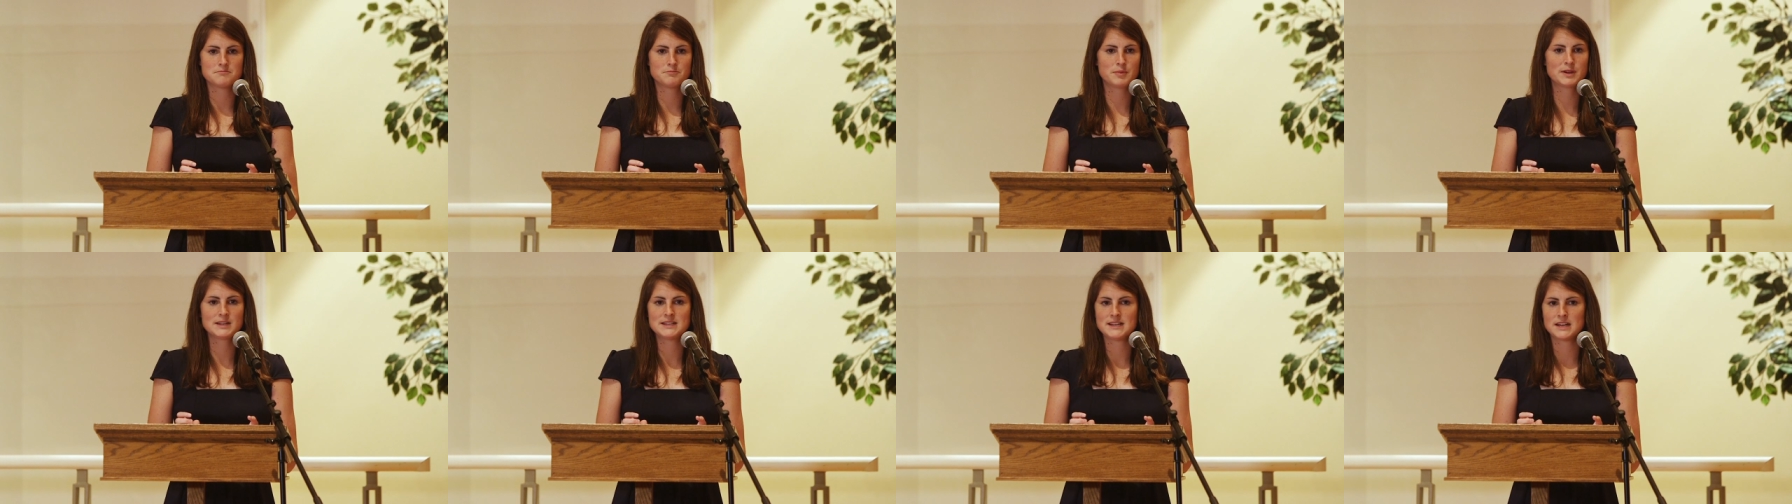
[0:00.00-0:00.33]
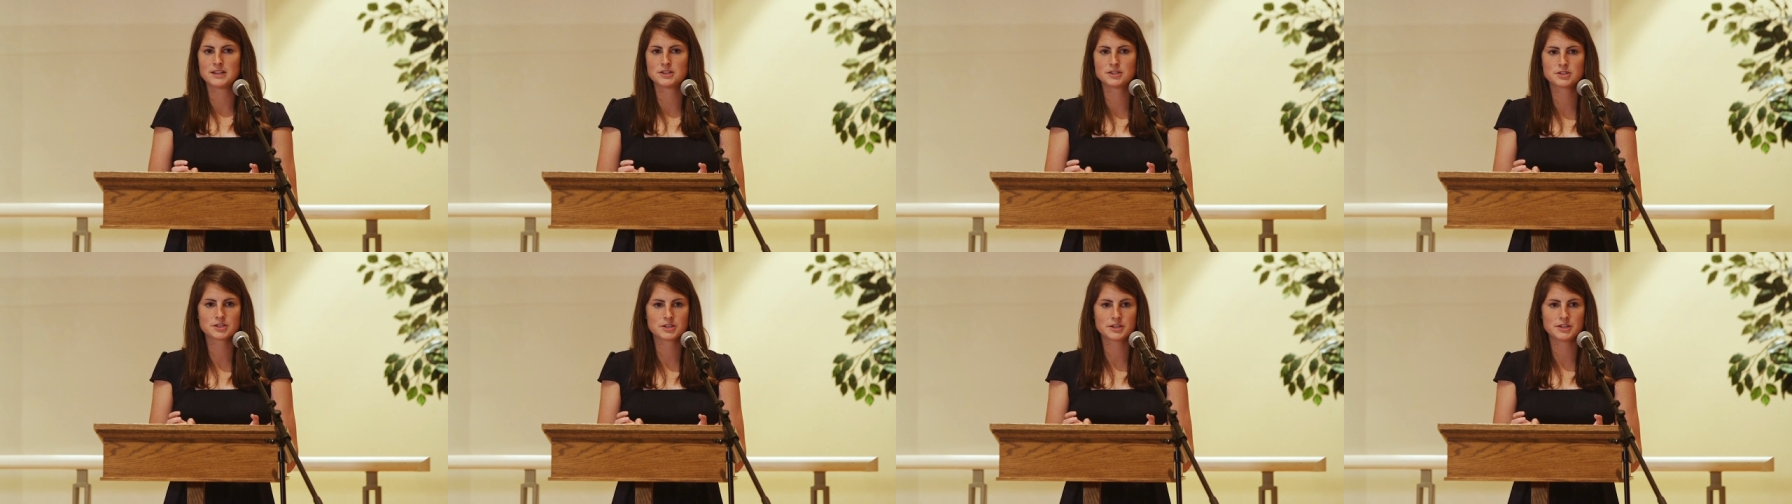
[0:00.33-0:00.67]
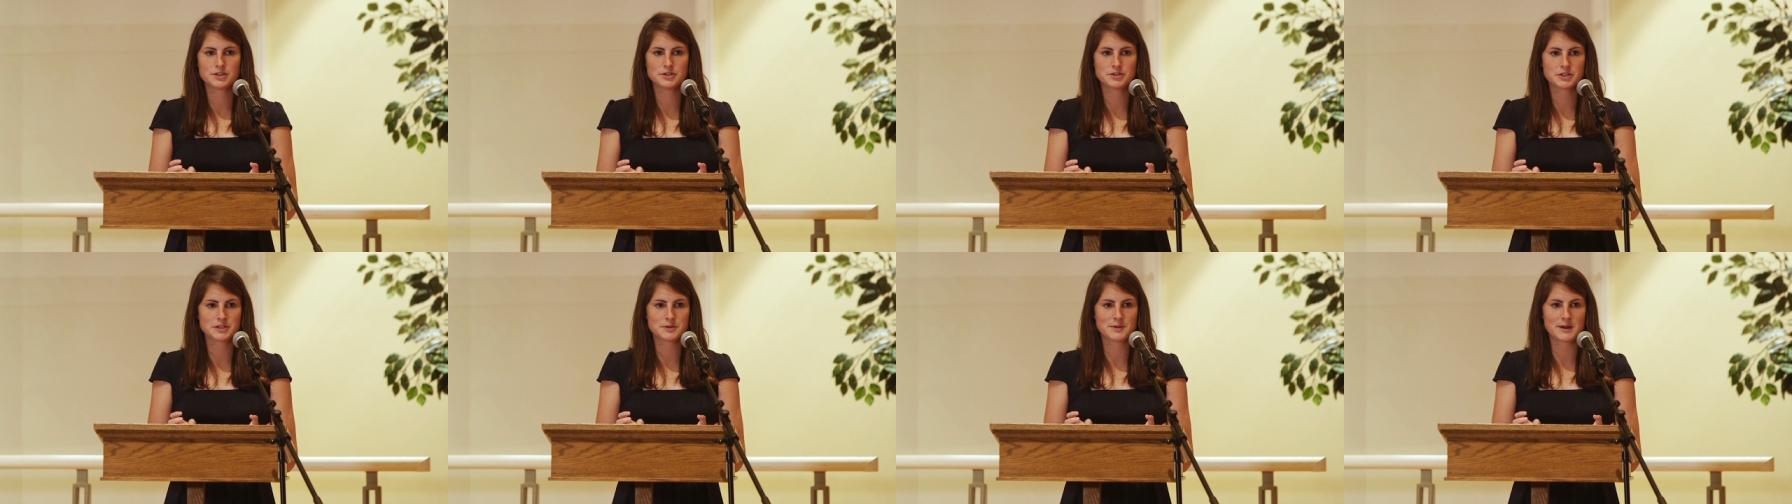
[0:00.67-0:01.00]
potentially
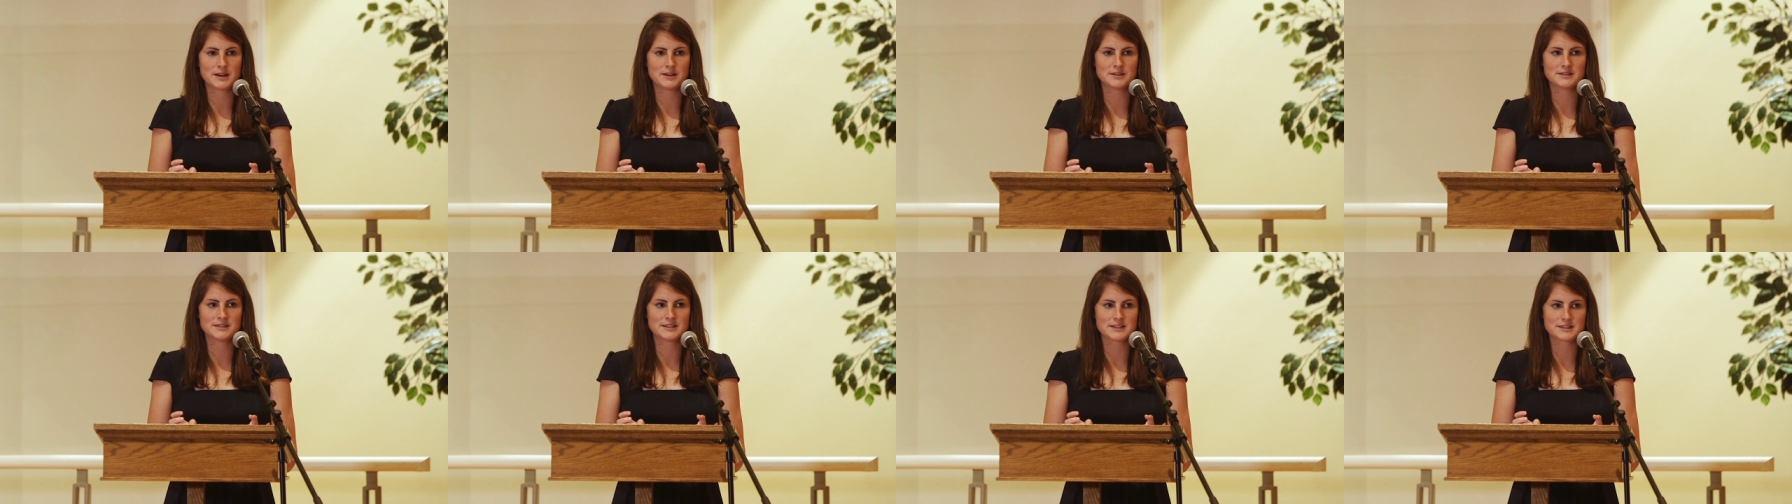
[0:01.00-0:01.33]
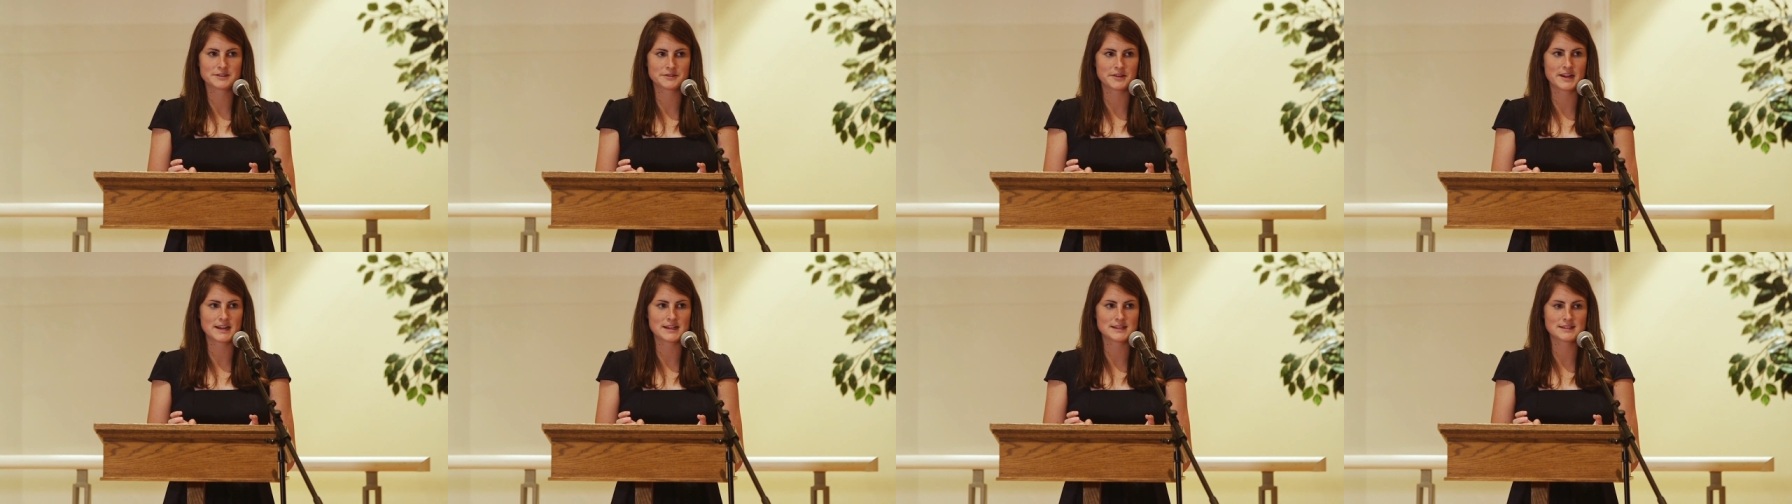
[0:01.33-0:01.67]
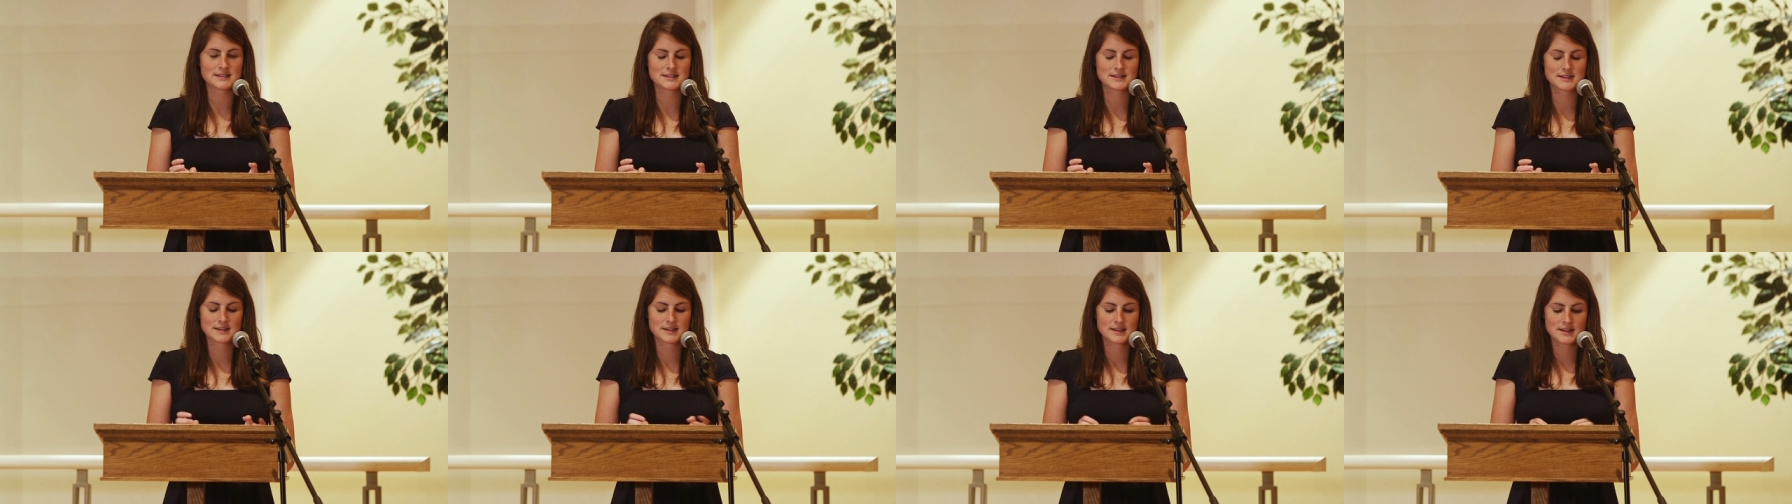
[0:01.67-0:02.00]
doing well in this
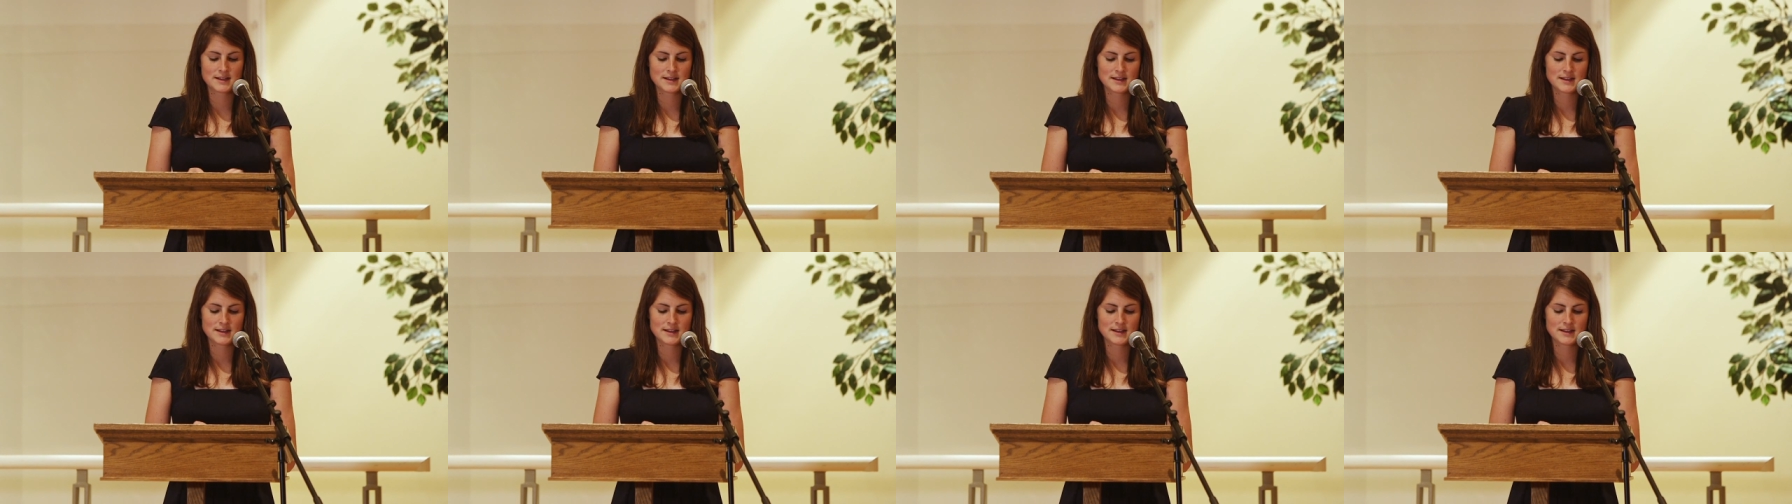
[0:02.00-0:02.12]
race.